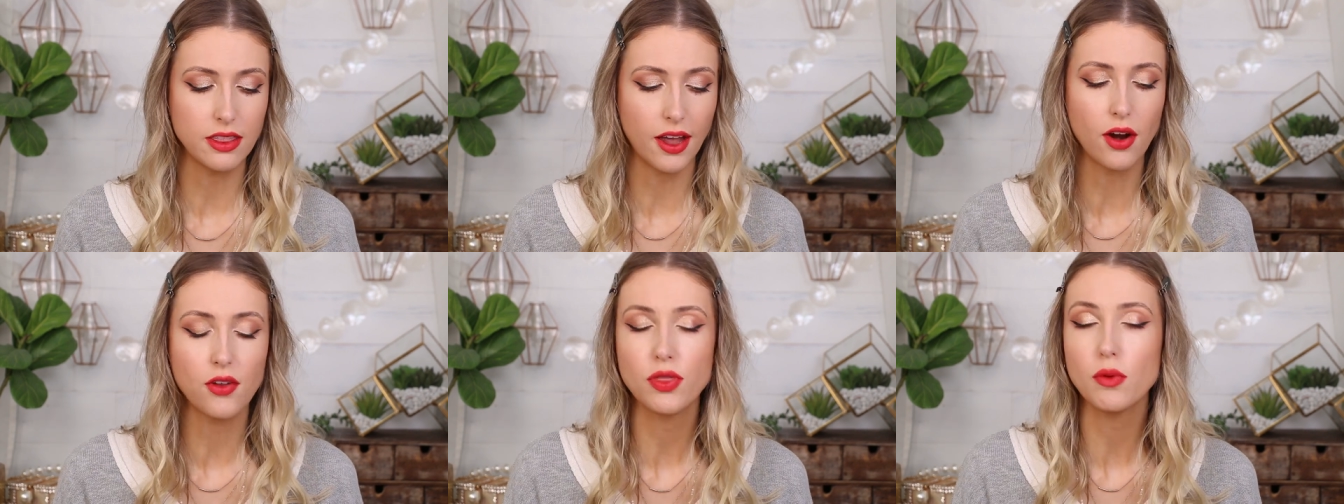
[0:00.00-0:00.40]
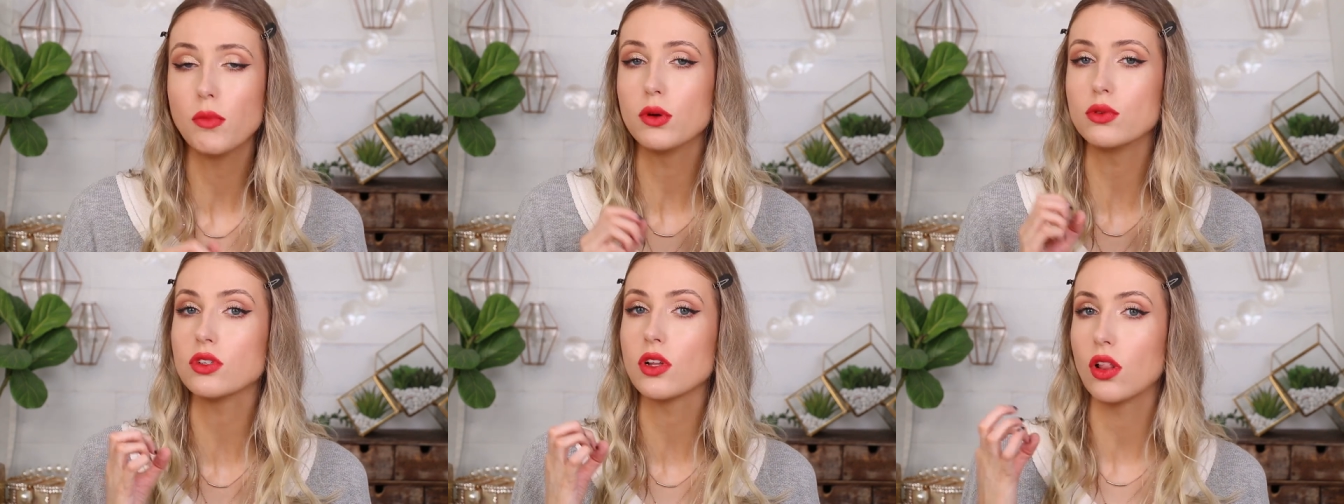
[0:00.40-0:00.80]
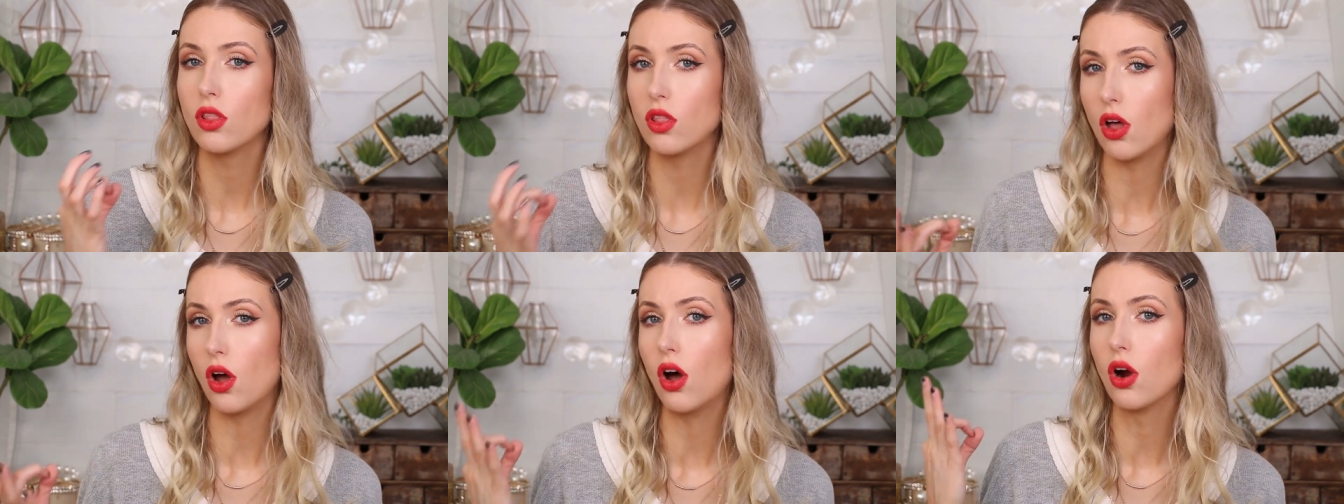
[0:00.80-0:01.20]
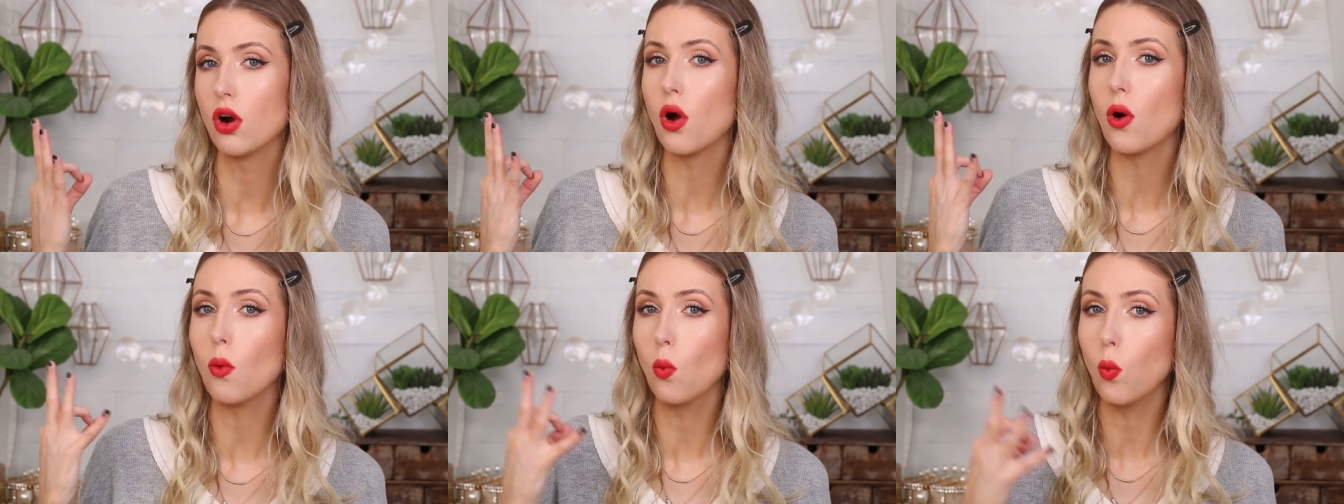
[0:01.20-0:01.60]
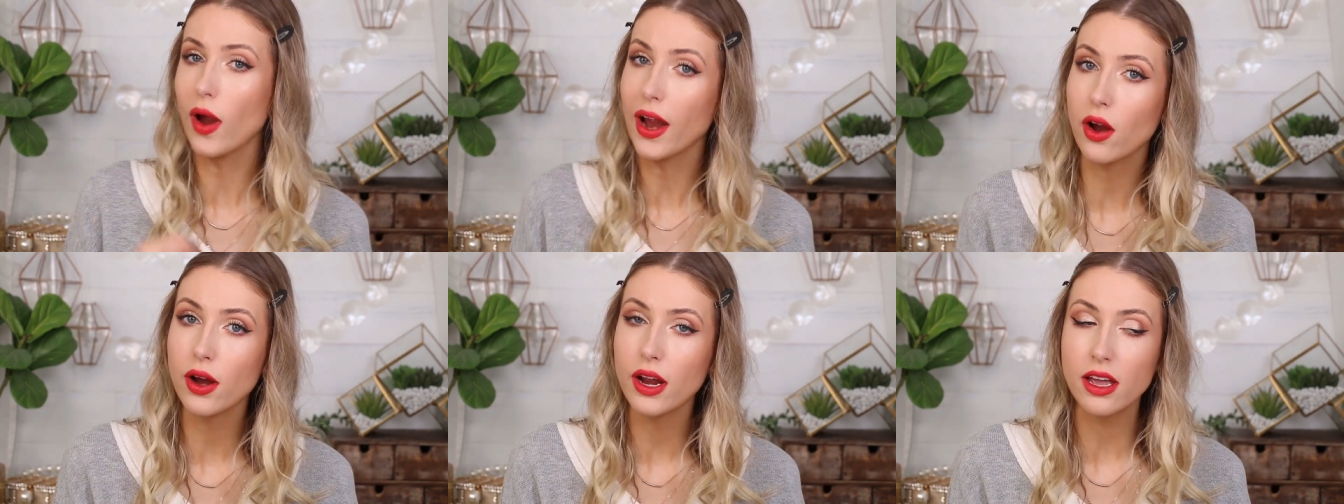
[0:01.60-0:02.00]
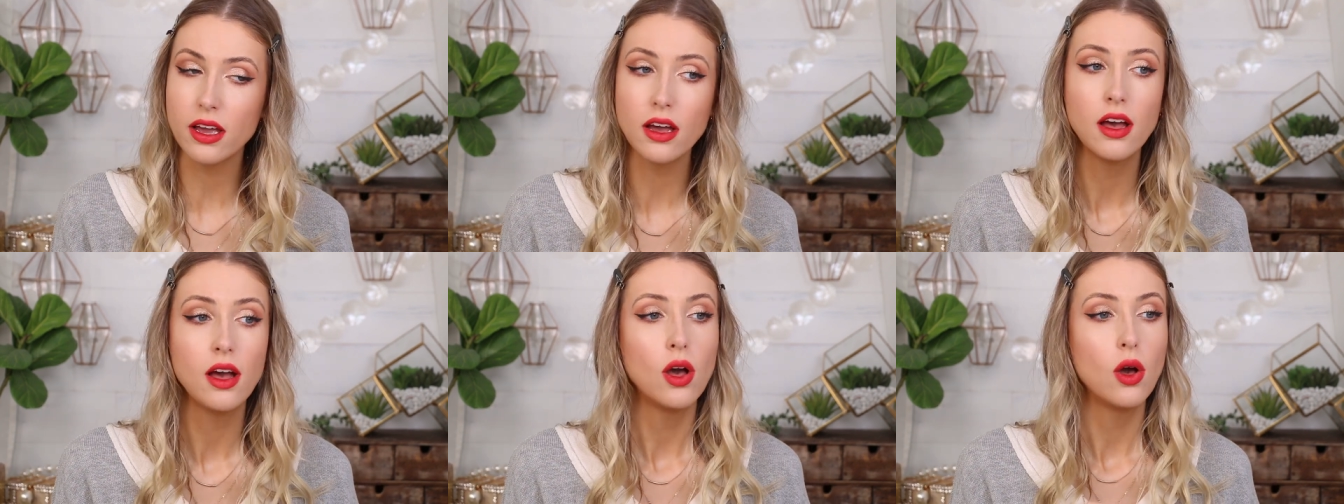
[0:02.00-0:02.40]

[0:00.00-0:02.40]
They aren't the most long wearing